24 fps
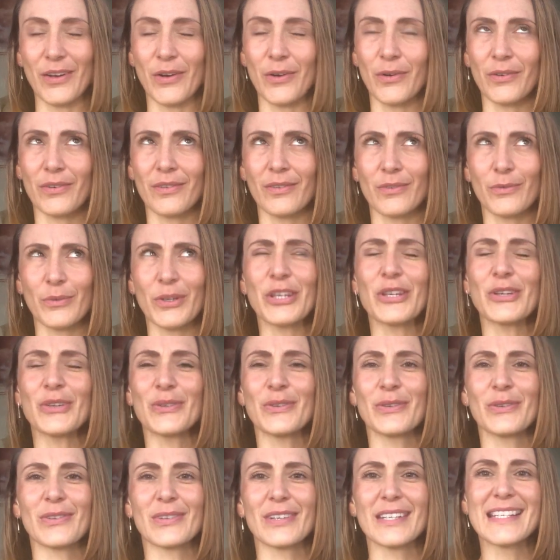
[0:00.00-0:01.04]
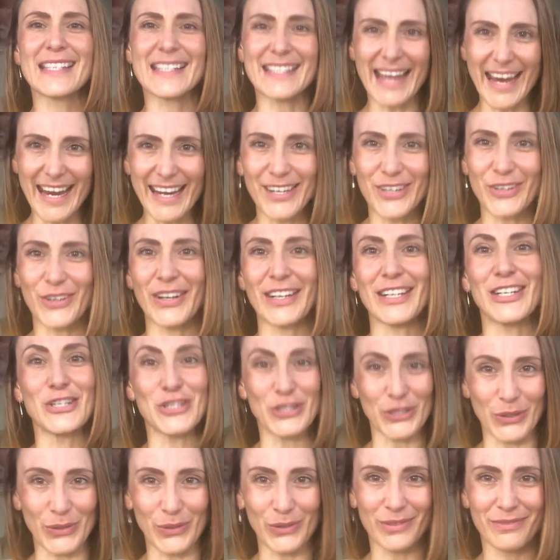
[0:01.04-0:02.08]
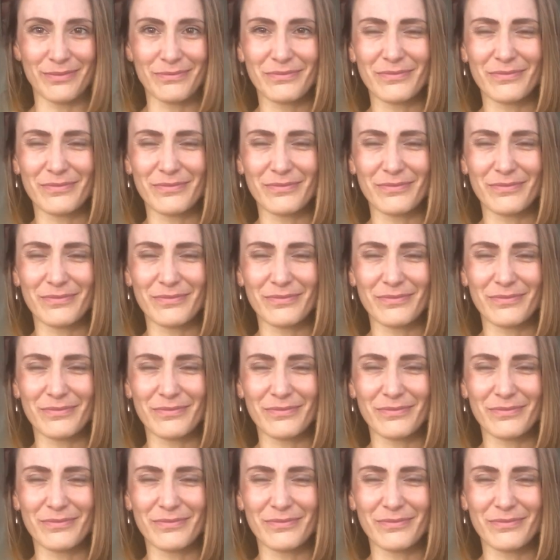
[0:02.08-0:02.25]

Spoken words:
and what you say you're going to do?